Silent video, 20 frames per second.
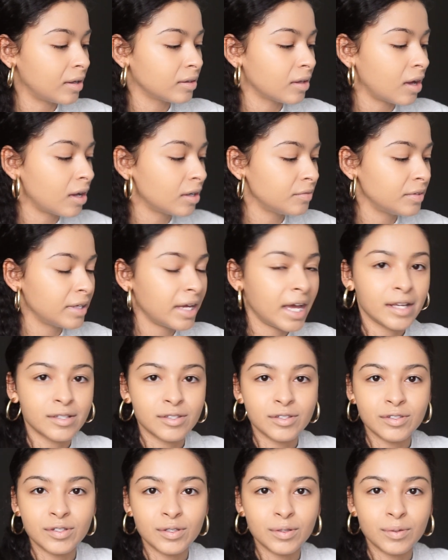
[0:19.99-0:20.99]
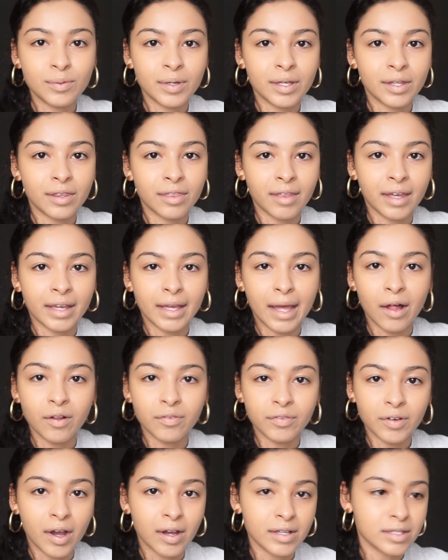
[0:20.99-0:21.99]
A lot of it has to do with like
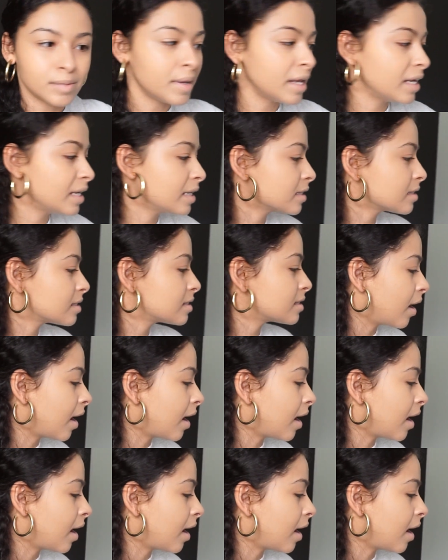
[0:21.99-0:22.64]
E.L.F cosmetics.